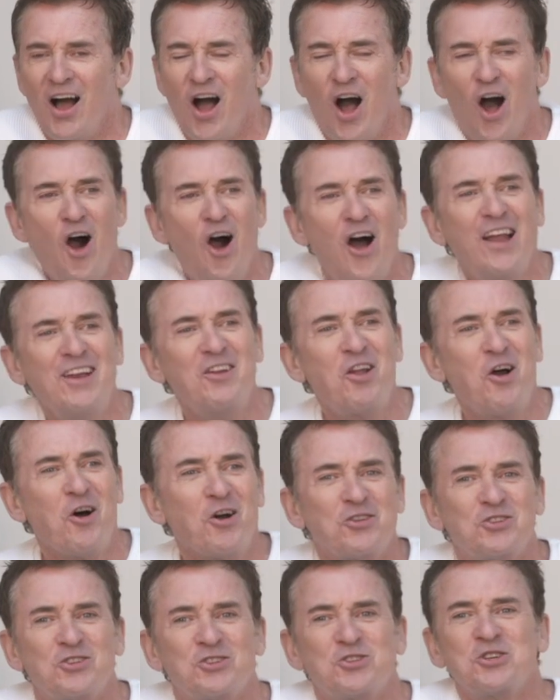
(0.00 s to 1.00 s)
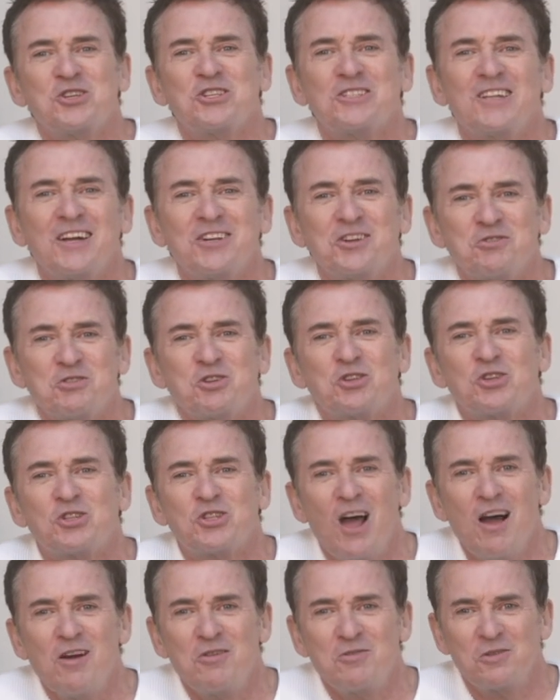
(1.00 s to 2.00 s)
I lost just under a
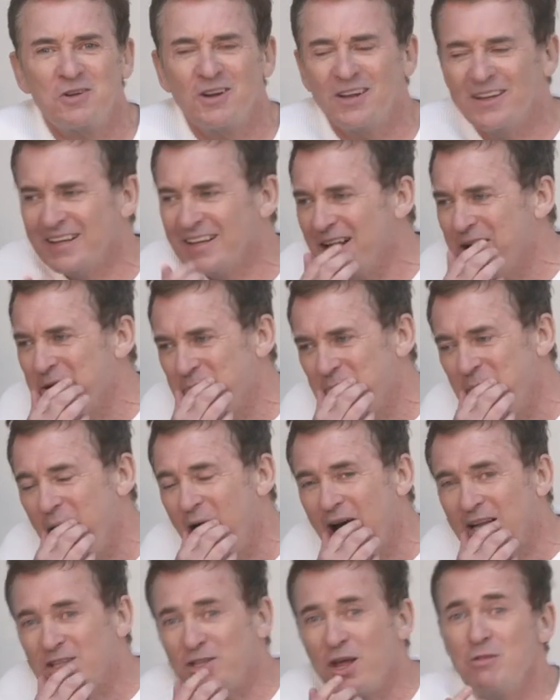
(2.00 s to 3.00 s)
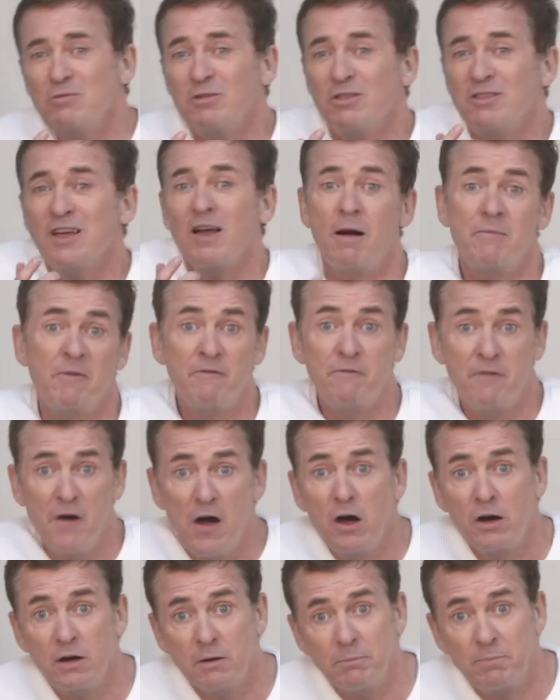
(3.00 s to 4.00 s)
stone, but I don't think. I mean,
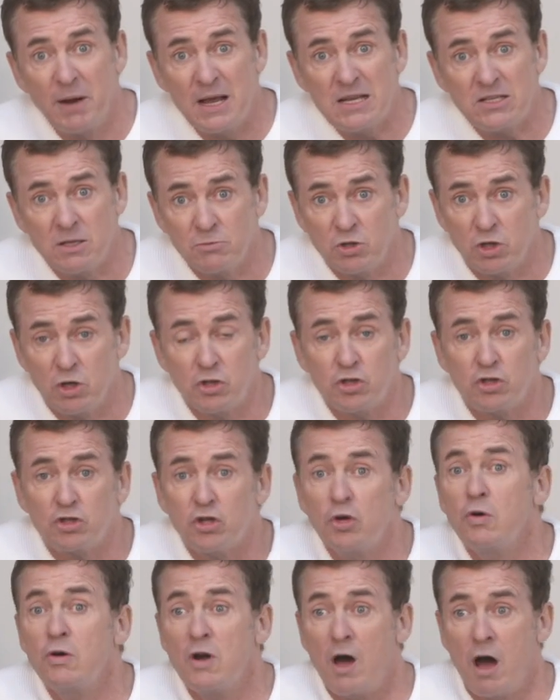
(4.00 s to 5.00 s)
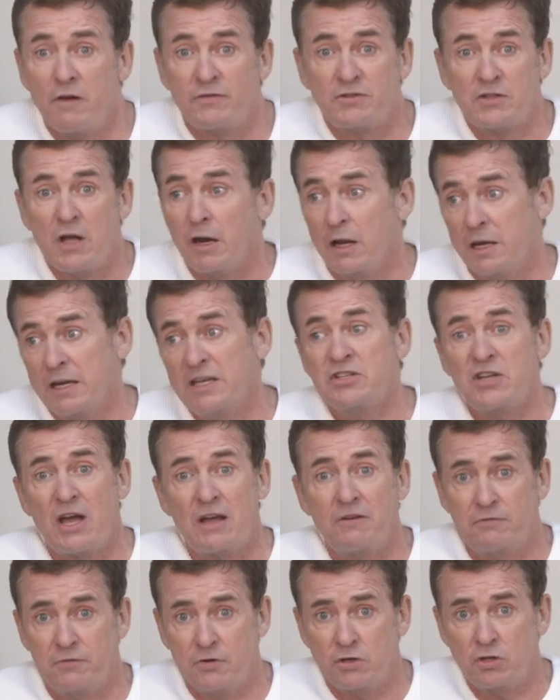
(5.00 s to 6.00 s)
Vernon, bless him, has lost two and a half stone, and he's oh
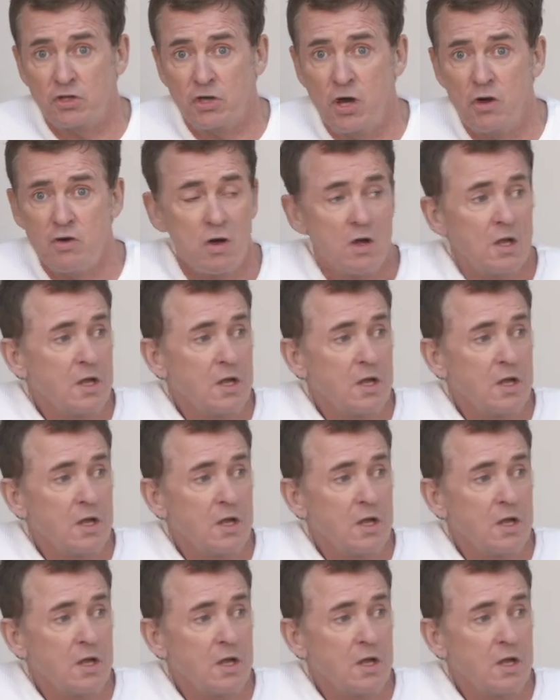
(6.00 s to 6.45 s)
eight foot gosh. two.